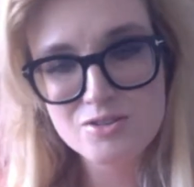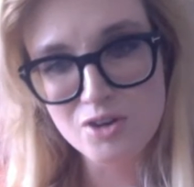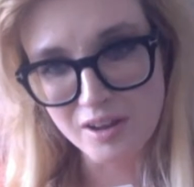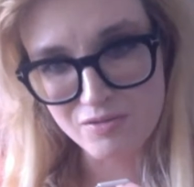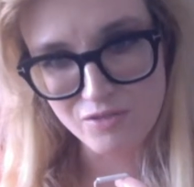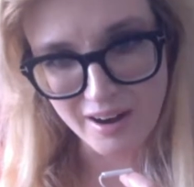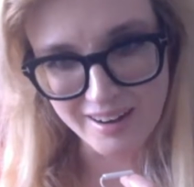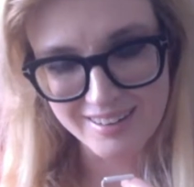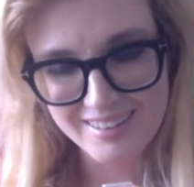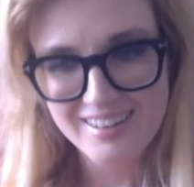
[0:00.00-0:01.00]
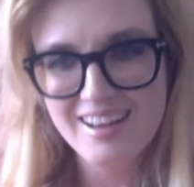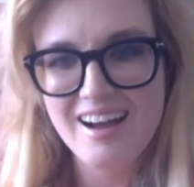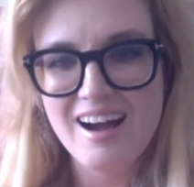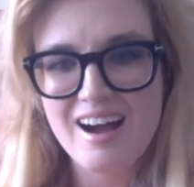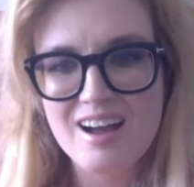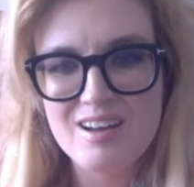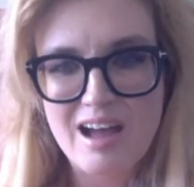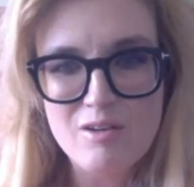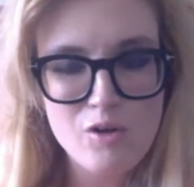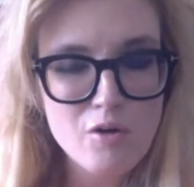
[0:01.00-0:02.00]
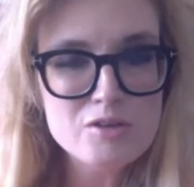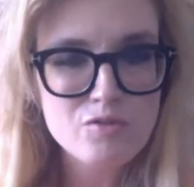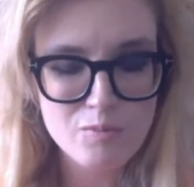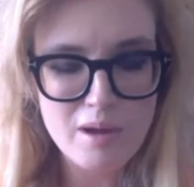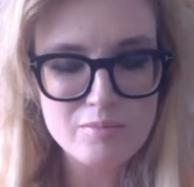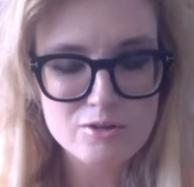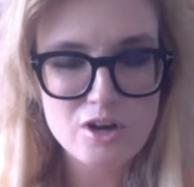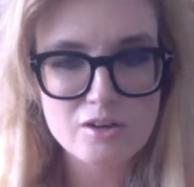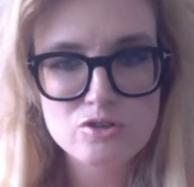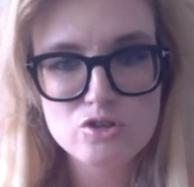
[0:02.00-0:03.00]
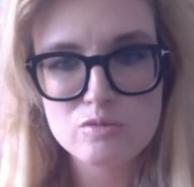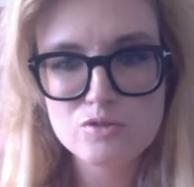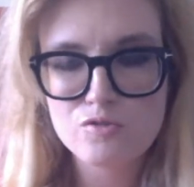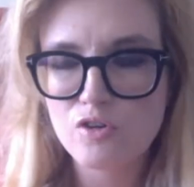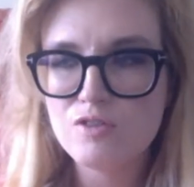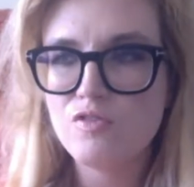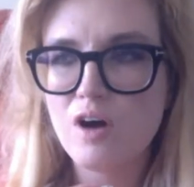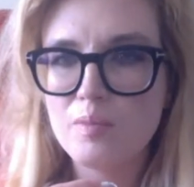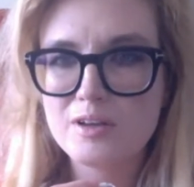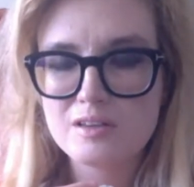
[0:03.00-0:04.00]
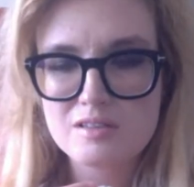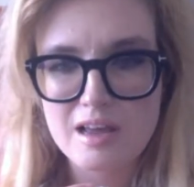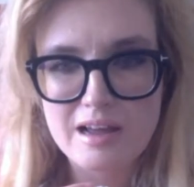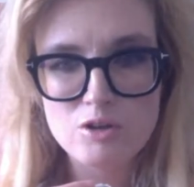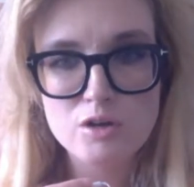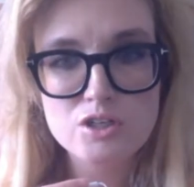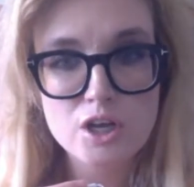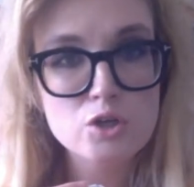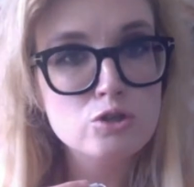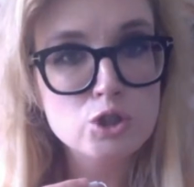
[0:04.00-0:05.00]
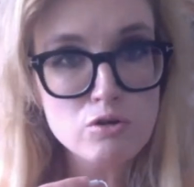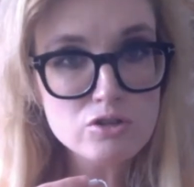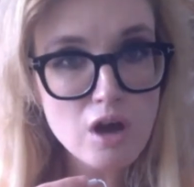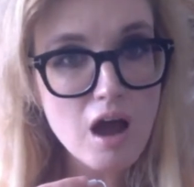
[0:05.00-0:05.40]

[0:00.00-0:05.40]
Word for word: It was really funny. Uh, I always remember Doctor Doom's free fall because they had, you had to take your shoes